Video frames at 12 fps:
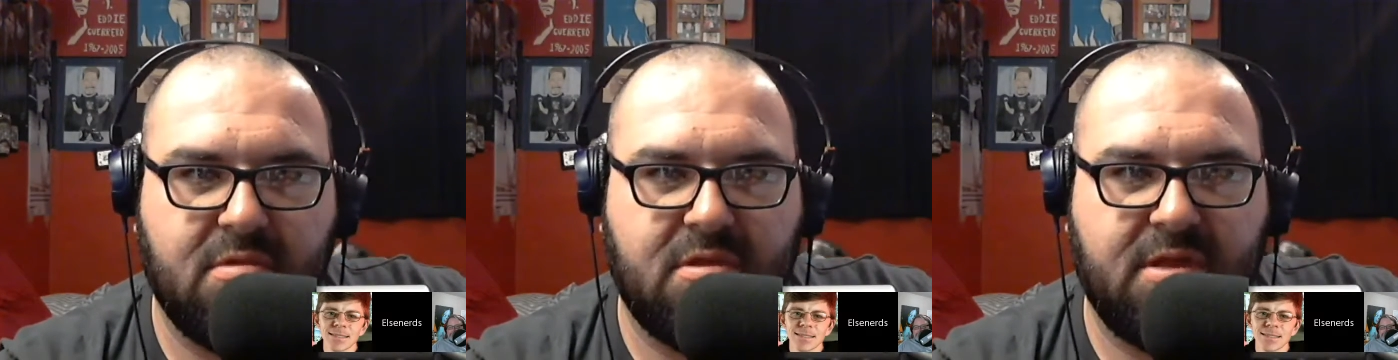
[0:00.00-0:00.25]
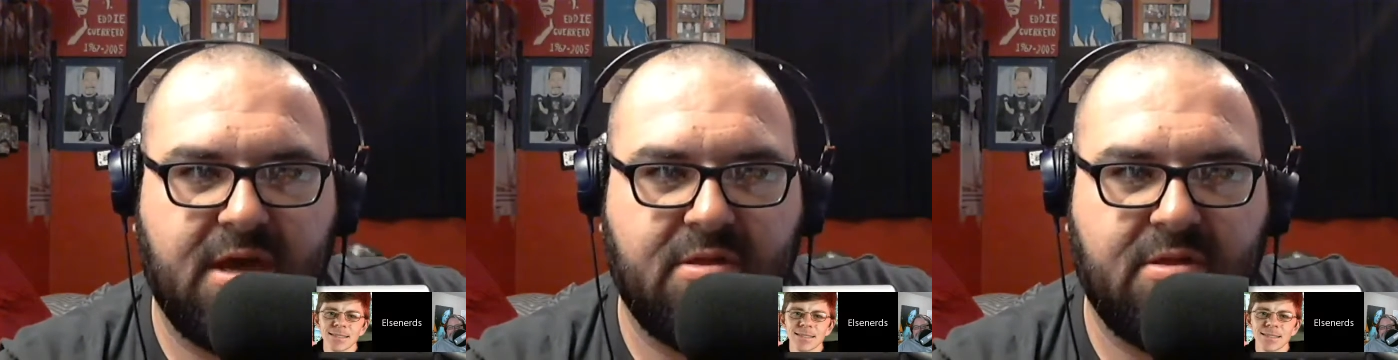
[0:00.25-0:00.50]

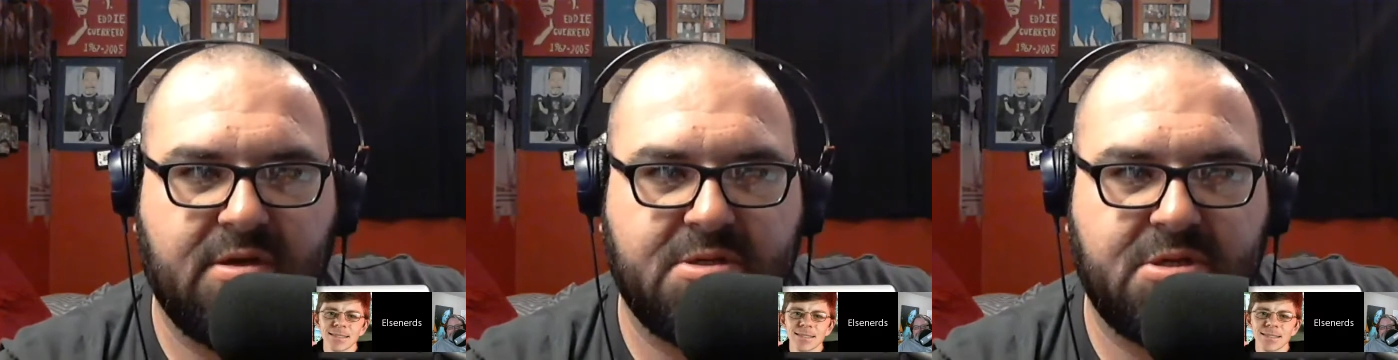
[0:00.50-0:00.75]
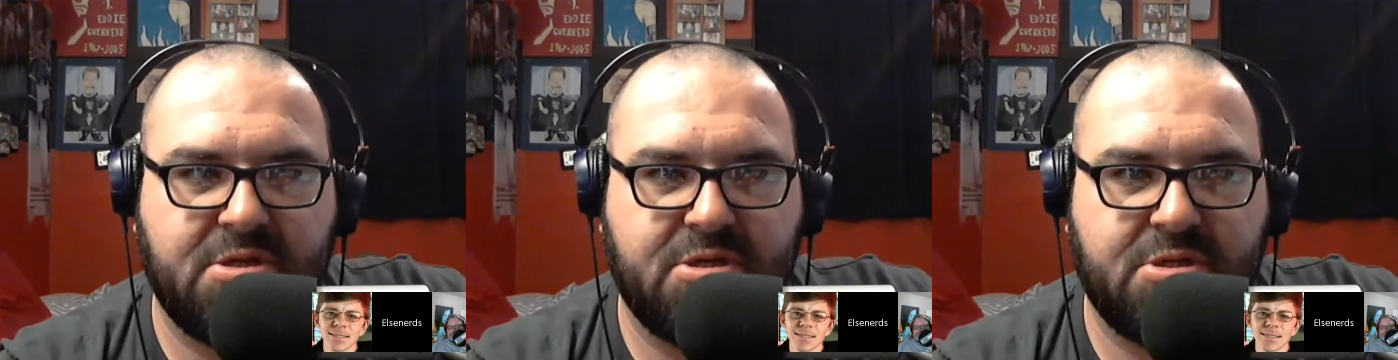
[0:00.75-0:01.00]
Speaker 1: that
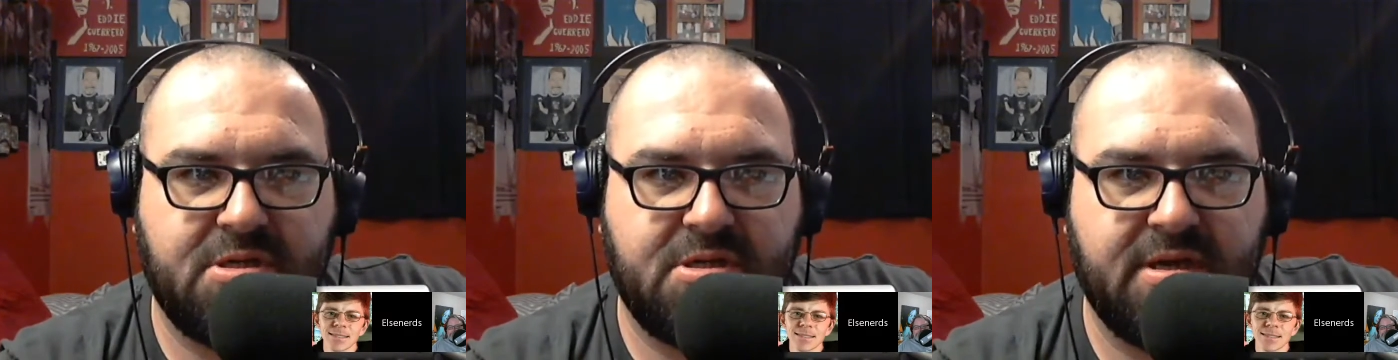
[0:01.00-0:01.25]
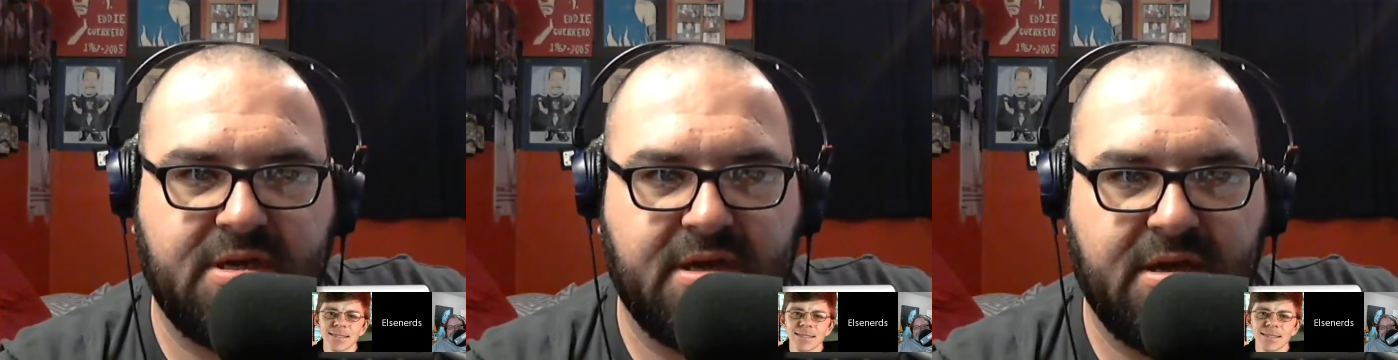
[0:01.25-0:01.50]
looks
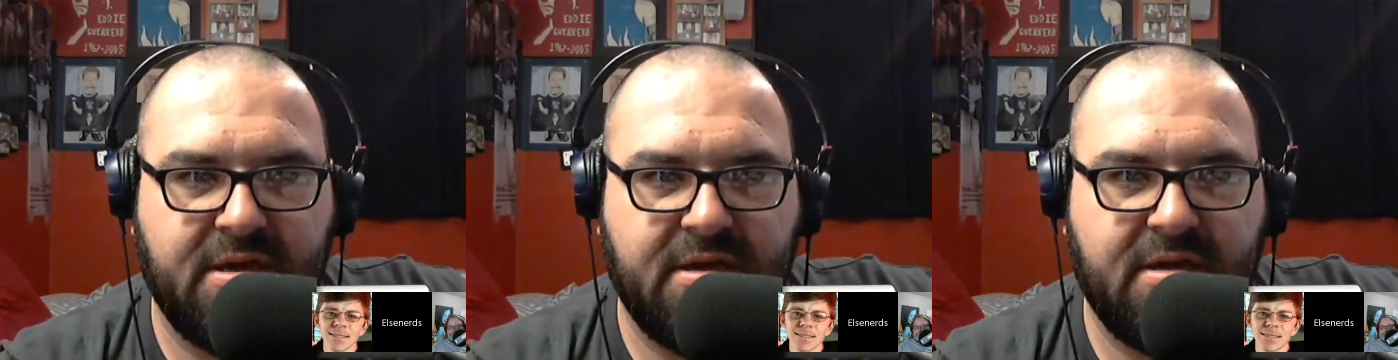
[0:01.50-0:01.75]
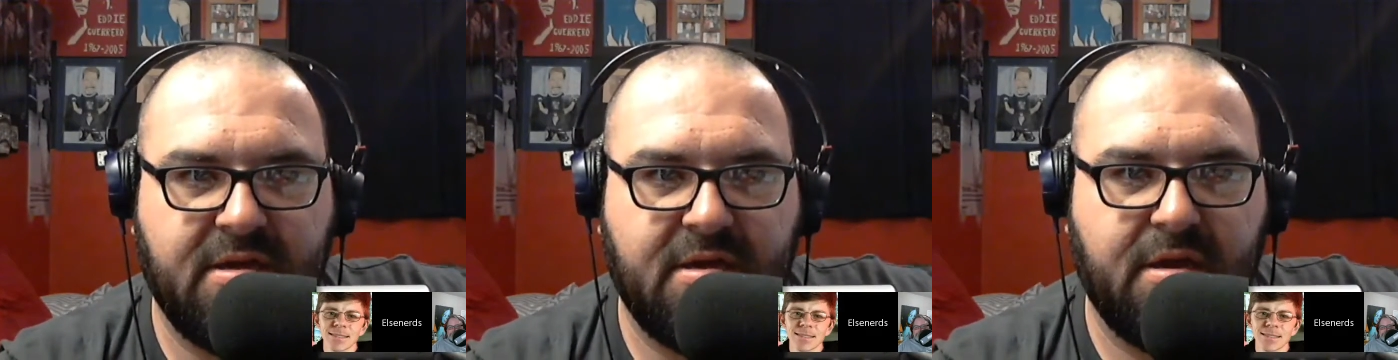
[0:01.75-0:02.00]
interesting.
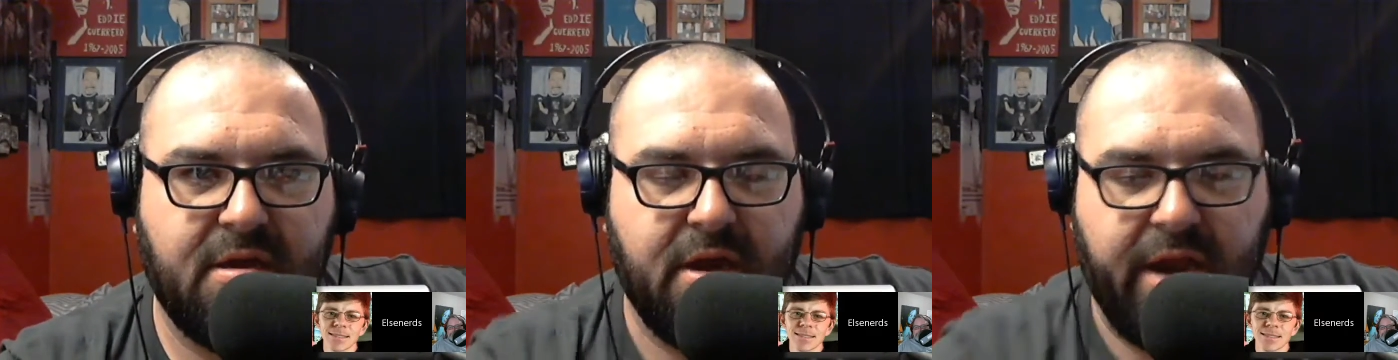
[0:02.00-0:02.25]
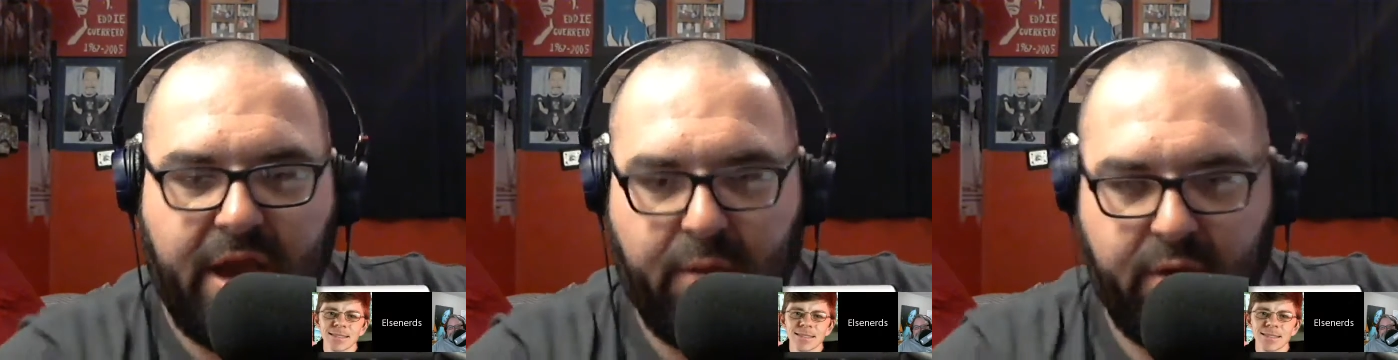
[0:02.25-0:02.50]

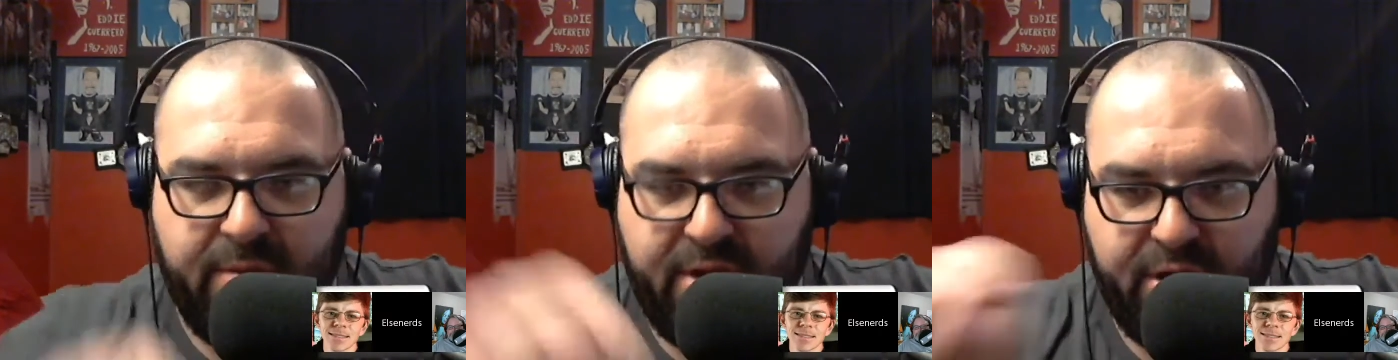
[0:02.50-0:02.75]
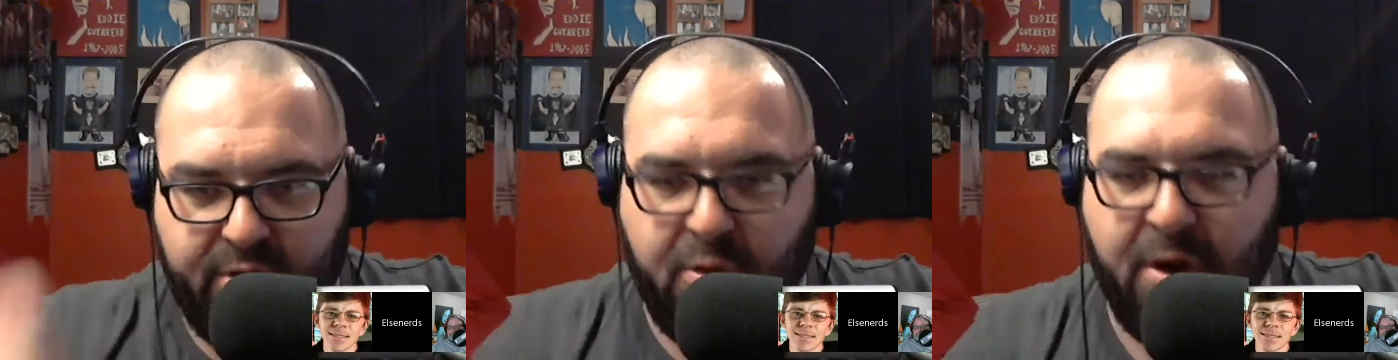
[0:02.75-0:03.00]
Not what I'm
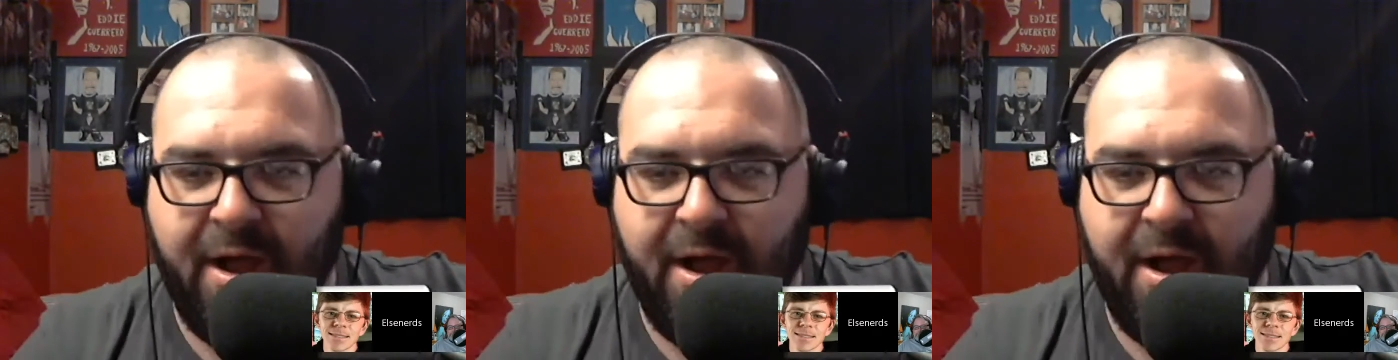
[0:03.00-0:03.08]
here to